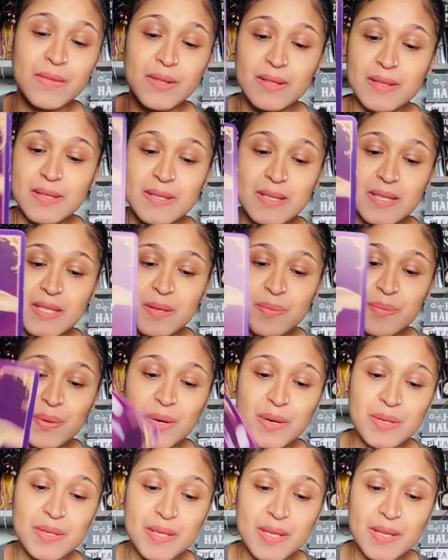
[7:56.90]
This is a
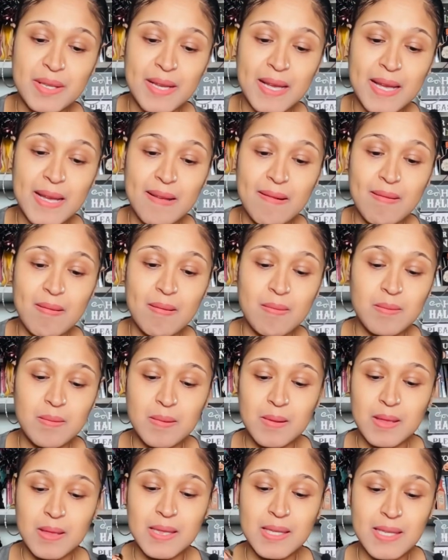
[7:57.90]
person that
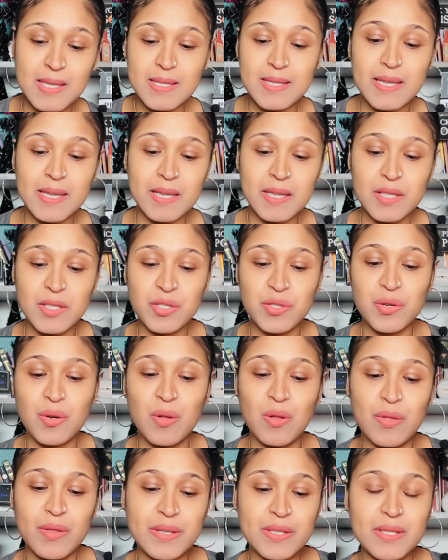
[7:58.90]
is in
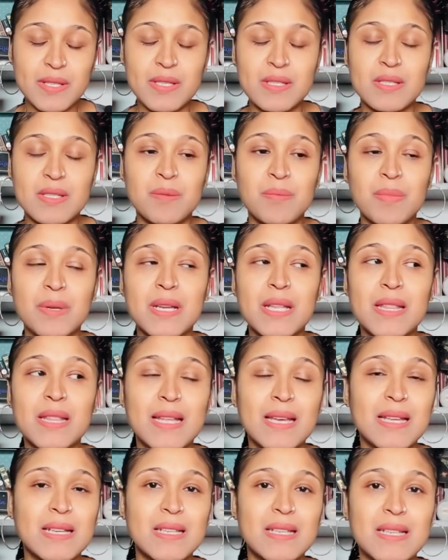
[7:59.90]
control. This is somebody
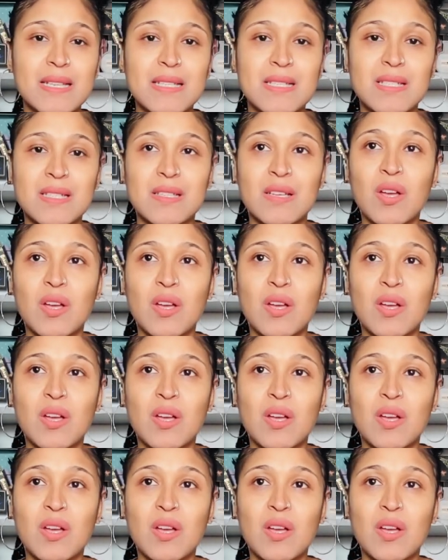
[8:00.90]
that is